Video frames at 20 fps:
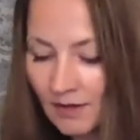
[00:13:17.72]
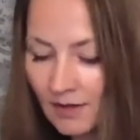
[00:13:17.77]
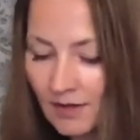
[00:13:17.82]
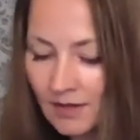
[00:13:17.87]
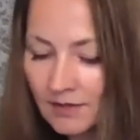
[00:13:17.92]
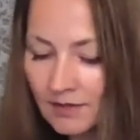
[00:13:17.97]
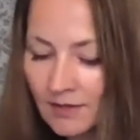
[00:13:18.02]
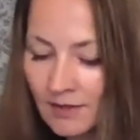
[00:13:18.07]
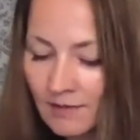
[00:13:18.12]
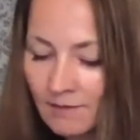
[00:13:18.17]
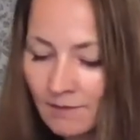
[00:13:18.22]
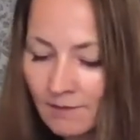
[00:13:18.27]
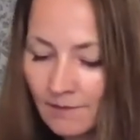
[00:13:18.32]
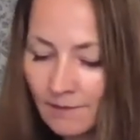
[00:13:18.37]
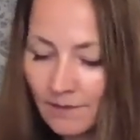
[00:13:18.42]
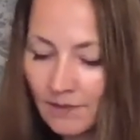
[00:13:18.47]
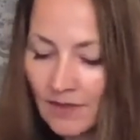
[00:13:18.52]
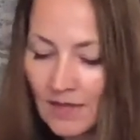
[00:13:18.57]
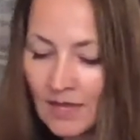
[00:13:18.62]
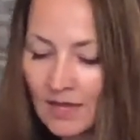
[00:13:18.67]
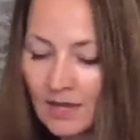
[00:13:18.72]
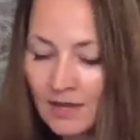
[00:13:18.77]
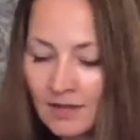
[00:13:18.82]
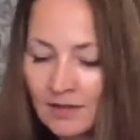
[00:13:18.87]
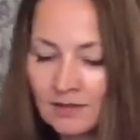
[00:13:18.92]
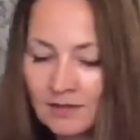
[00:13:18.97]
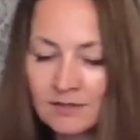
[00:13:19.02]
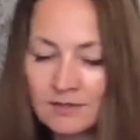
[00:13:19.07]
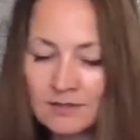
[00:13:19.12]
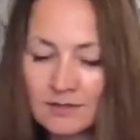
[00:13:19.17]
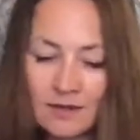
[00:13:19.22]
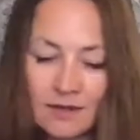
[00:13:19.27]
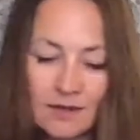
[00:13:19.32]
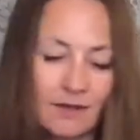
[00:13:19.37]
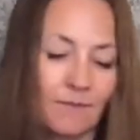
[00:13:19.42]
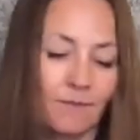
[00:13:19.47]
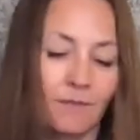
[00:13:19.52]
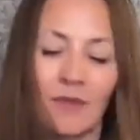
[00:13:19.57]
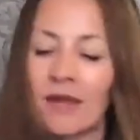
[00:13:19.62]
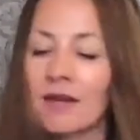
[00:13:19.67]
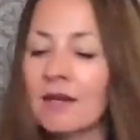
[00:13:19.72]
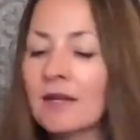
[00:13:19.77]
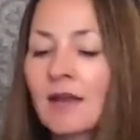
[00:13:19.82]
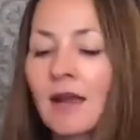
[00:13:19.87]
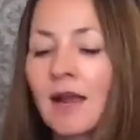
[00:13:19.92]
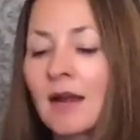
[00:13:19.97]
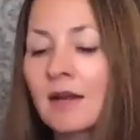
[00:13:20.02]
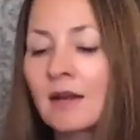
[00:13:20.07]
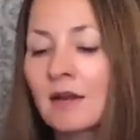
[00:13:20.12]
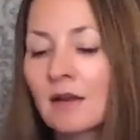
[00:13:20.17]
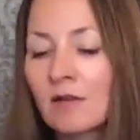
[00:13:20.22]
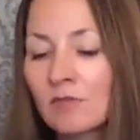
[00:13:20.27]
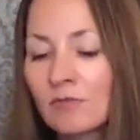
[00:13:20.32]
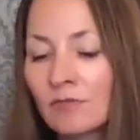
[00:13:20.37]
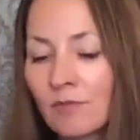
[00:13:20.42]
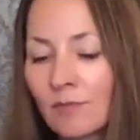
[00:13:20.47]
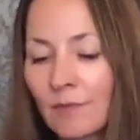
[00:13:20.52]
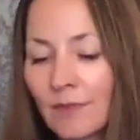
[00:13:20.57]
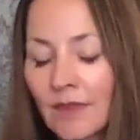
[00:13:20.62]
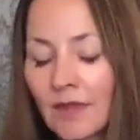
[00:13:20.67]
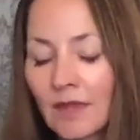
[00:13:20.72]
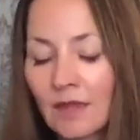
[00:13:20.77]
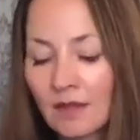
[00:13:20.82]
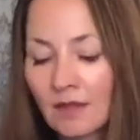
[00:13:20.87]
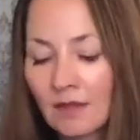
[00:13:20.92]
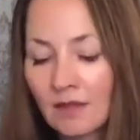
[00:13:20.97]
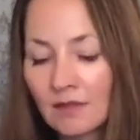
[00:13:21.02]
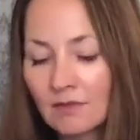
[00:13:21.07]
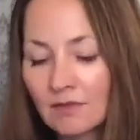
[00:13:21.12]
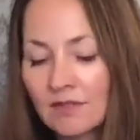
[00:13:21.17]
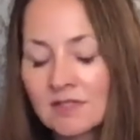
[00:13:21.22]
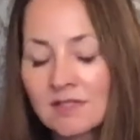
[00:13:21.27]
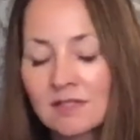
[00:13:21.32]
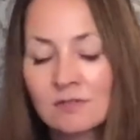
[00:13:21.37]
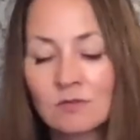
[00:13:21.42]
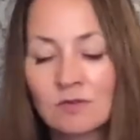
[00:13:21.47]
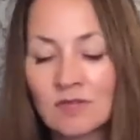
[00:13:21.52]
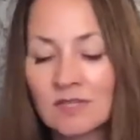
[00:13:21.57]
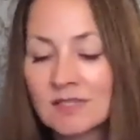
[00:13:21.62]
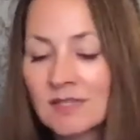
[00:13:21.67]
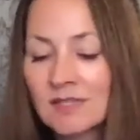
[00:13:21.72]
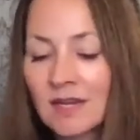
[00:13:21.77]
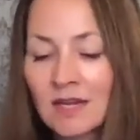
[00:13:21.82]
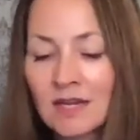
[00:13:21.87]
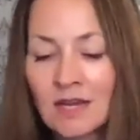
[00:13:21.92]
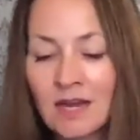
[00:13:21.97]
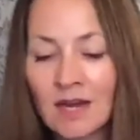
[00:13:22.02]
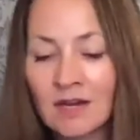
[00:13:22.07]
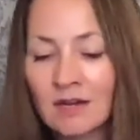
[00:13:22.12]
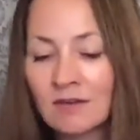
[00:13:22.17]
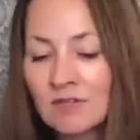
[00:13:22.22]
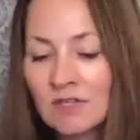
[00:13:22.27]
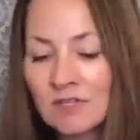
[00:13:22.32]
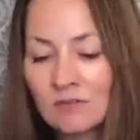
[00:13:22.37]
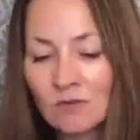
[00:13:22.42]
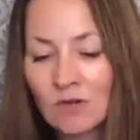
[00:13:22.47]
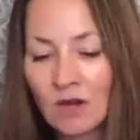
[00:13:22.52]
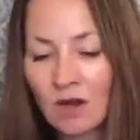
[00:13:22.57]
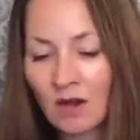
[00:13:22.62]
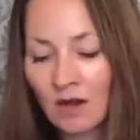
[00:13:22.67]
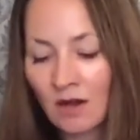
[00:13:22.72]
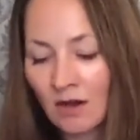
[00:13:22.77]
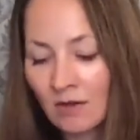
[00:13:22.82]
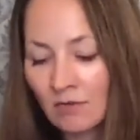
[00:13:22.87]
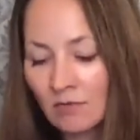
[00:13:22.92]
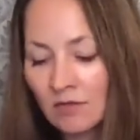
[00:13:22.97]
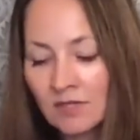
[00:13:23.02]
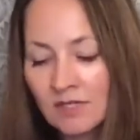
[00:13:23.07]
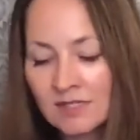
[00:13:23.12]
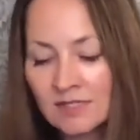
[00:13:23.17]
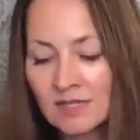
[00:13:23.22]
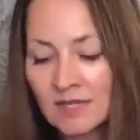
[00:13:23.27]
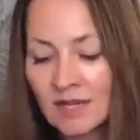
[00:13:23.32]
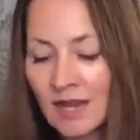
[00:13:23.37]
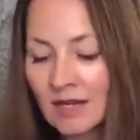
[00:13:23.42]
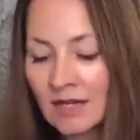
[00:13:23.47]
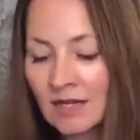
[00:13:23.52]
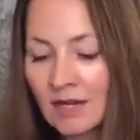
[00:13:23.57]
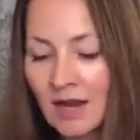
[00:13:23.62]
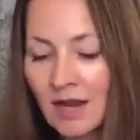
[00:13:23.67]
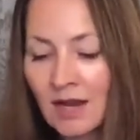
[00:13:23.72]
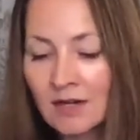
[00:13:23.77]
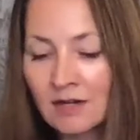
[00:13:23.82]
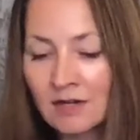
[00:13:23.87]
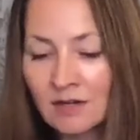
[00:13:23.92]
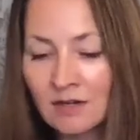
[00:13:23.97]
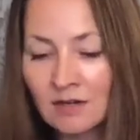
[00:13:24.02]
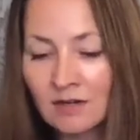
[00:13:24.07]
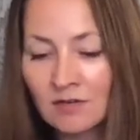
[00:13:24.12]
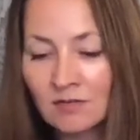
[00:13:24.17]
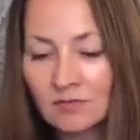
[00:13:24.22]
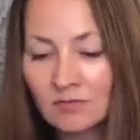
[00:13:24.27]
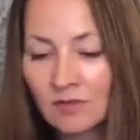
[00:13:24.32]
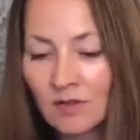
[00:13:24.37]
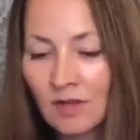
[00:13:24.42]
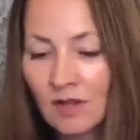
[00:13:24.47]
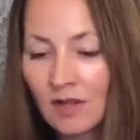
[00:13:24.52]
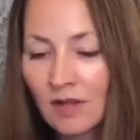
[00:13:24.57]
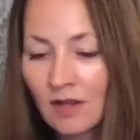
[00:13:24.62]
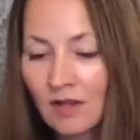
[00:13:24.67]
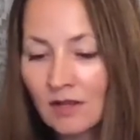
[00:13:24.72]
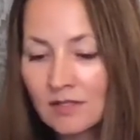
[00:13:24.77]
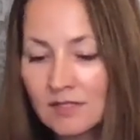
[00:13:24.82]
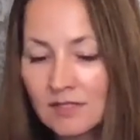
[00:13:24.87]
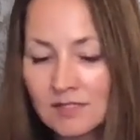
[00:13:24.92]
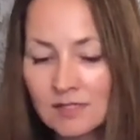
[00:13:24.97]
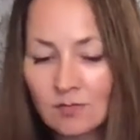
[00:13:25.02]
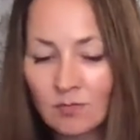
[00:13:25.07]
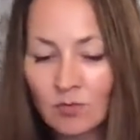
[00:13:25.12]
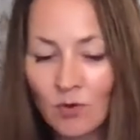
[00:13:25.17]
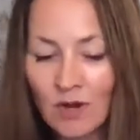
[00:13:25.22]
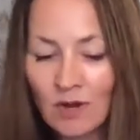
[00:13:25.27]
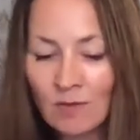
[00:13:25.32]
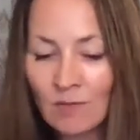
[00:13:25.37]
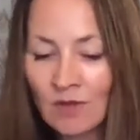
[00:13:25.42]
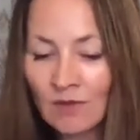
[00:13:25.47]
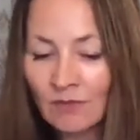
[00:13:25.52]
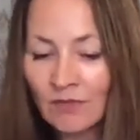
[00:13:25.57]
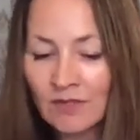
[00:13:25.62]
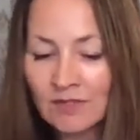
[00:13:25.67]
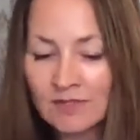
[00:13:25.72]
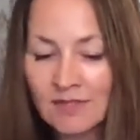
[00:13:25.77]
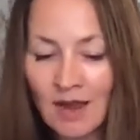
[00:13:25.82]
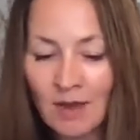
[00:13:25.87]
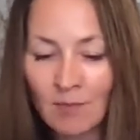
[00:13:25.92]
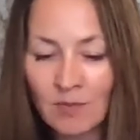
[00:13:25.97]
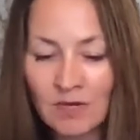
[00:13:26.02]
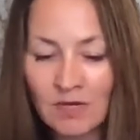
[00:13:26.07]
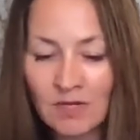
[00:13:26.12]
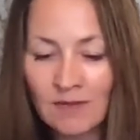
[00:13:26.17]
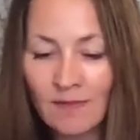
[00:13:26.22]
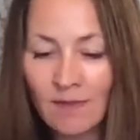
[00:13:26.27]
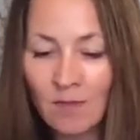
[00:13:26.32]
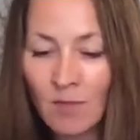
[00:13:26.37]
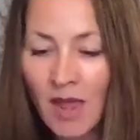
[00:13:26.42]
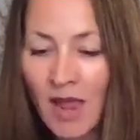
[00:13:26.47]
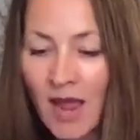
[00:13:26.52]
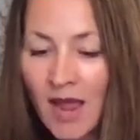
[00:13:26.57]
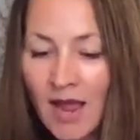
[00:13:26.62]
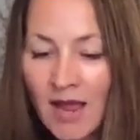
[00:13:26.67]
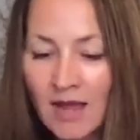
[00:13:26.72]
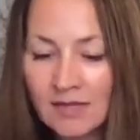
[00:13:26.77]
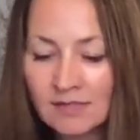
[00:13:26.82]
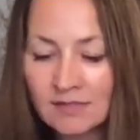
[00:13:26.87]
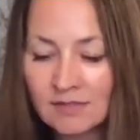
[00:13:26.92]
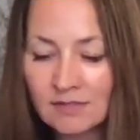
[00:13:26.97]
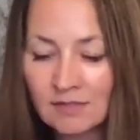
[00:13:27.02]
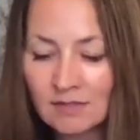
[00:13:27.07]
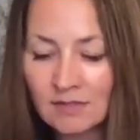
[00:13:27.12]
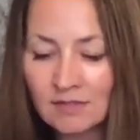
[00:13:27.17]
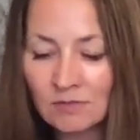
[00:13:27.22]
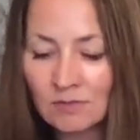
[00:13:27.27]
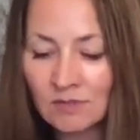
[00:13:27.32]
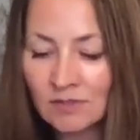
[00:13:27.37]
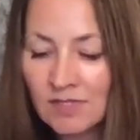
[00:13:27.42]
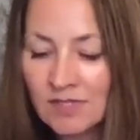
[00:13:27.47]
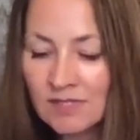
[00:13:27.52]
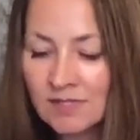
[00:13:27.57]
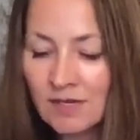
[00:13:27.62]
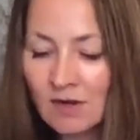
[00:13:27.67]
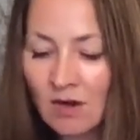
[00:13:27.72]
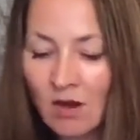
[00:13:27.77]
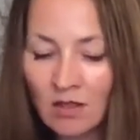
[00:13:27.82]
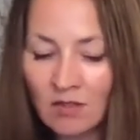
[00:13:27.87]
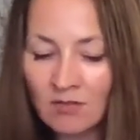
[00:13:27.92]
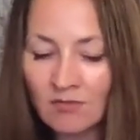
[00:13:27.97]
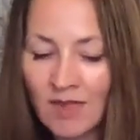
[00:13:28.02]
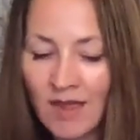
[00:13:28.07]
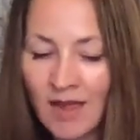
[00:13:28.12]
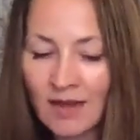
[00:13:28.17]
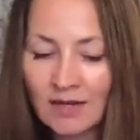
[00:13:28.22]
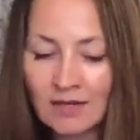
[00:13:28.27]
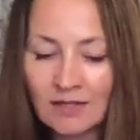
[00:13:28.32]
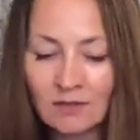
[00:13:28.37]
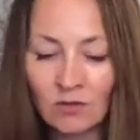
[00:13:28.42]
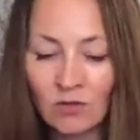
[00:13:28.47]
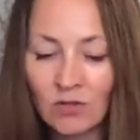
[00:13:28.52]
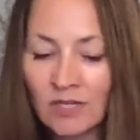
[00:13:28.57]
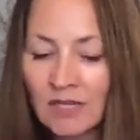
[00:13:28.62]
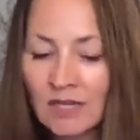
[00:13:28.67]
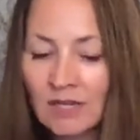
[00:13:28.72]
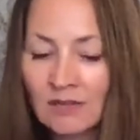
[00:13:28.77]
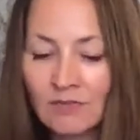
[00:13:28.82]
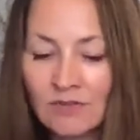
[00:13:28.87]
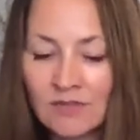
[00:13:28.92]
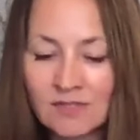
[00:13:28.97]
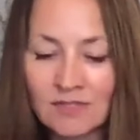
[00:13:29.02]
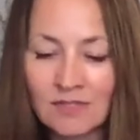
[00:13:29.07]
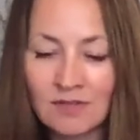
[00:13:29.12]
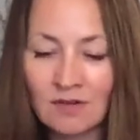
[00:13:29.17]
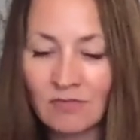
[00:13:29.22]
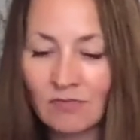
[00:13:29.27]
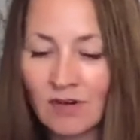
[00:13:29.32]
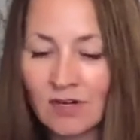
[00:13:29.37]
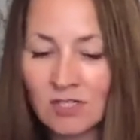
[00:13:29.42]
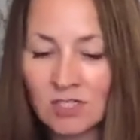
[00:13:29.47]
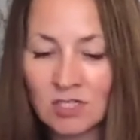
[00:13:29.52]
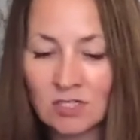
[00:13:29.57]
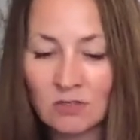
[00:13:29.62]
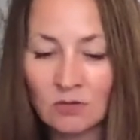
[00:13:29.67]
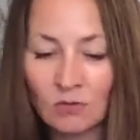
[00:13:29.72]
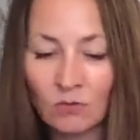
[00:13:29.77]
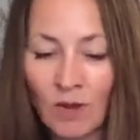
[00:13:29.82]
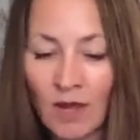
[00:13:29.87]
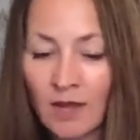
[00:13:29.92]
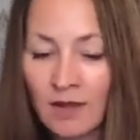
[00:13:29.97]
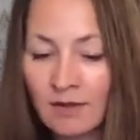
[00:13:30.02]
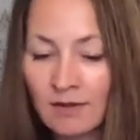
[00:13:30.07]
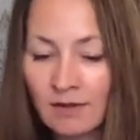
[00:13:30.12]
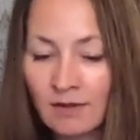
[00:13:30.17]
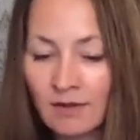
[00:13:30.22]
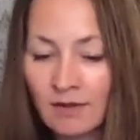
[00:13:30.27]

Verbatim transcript: Yep. And any kind of, this is releasing any kind of disregard, releasing any kind of disappointment that's happened in the past. It's releasing all of that and looking at this in a fresh new way.